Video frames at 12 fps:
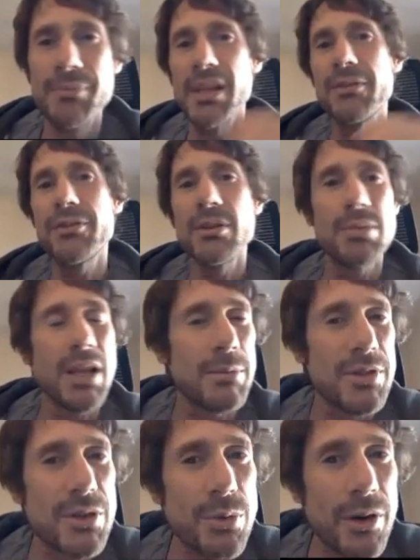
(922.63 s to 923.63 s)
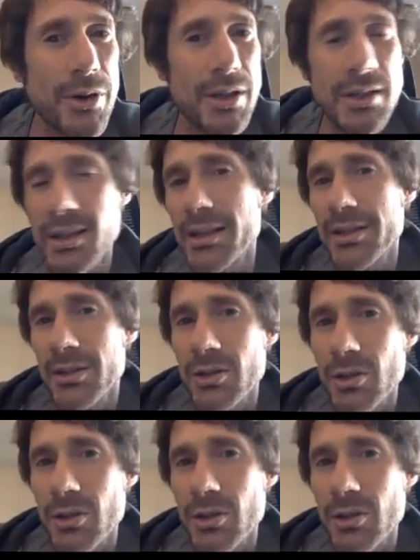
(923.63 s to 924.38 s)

If the plumber's quote is less than